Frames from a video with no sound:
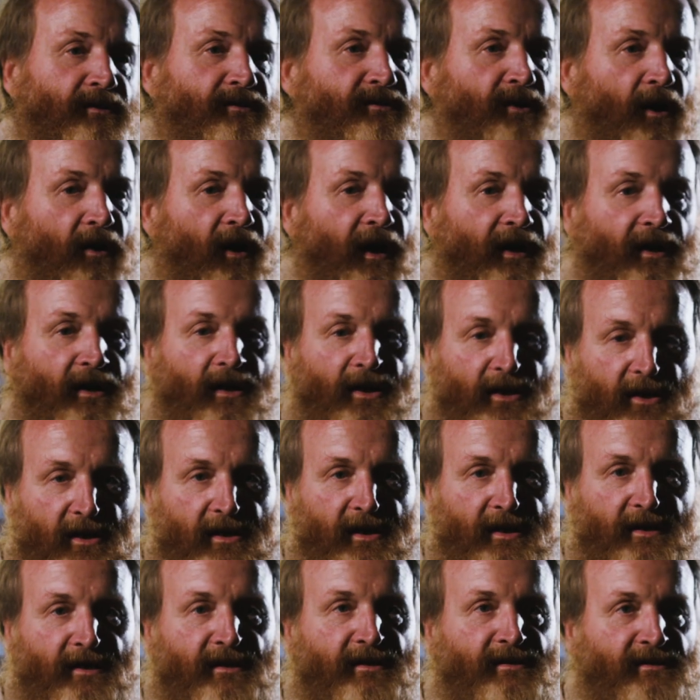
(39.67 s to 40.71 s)
So I
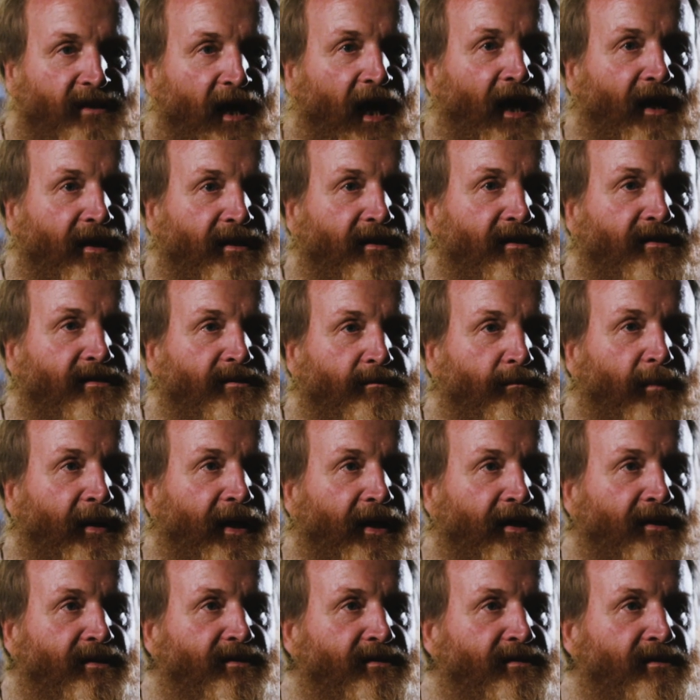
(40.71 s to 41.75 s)
literally designed a
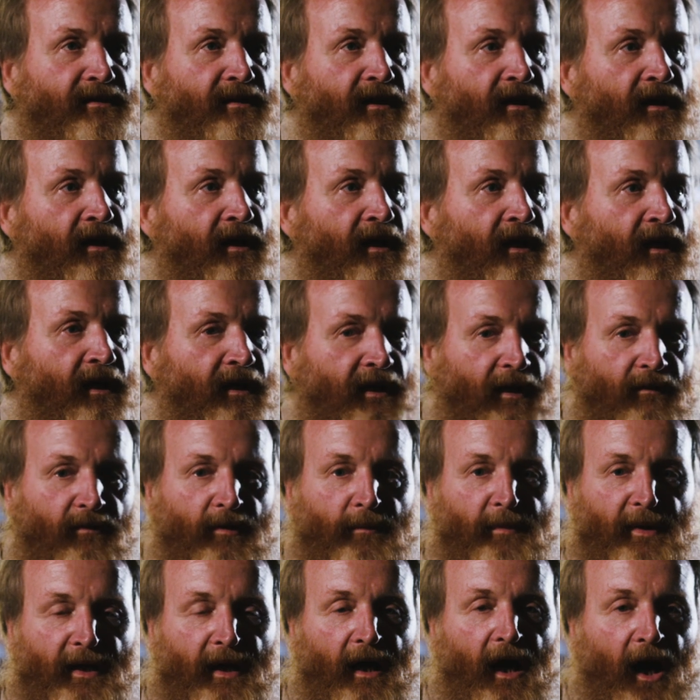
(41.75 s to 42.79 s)
space that
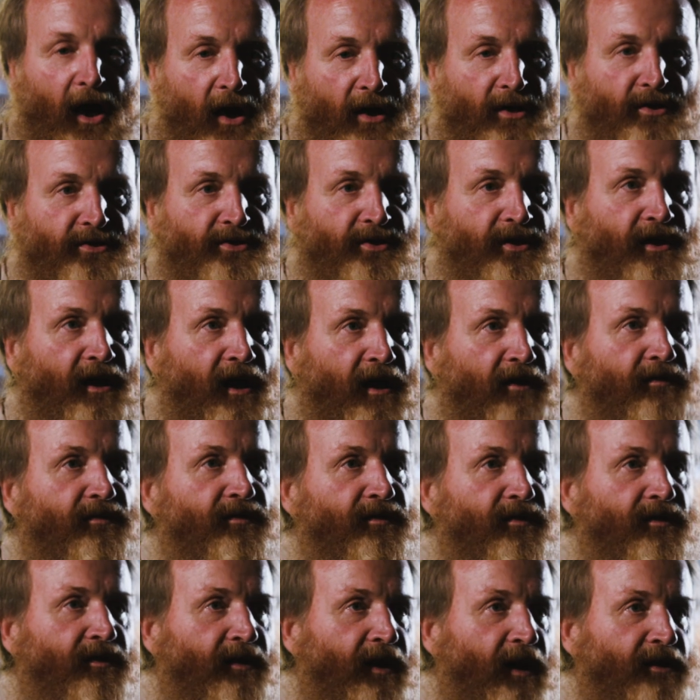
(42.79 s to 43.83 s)
would be large enough
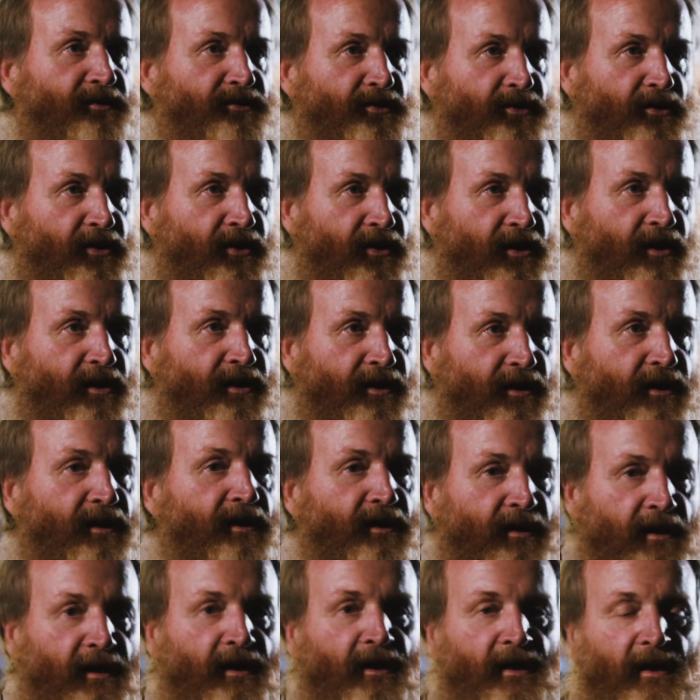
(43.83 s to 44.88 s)
that you could
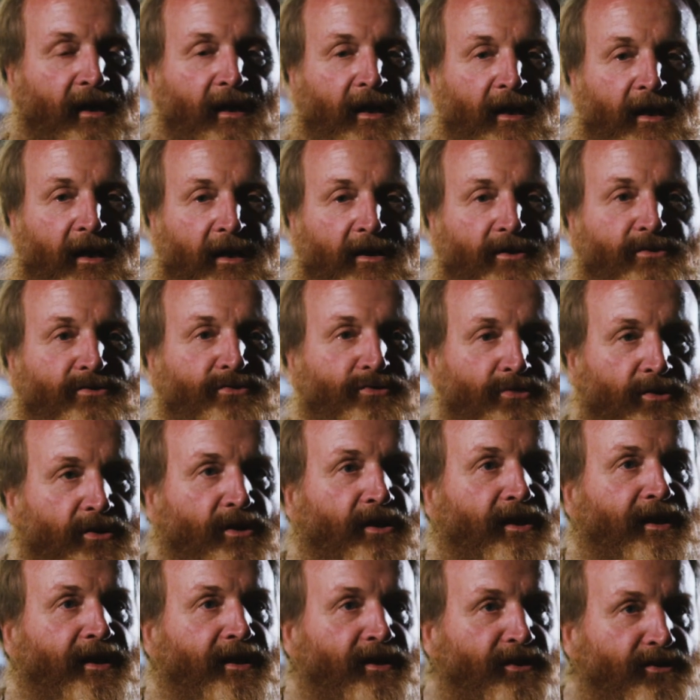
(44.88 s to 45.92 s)

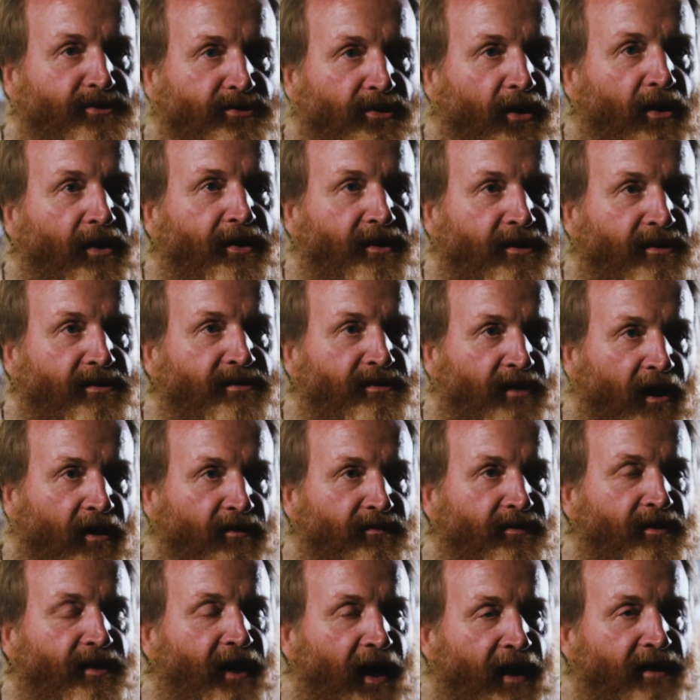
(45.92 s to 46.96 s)
truly enjoy
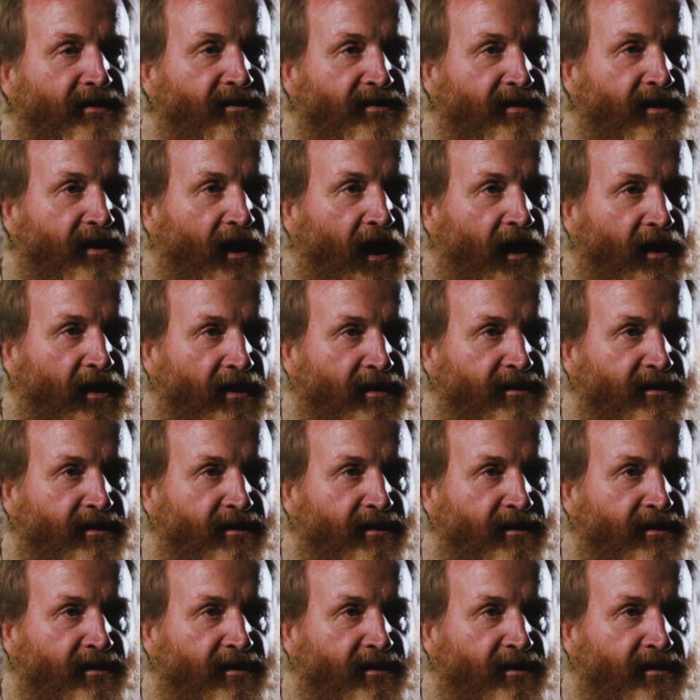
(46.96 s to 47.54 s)
yourself in that cigar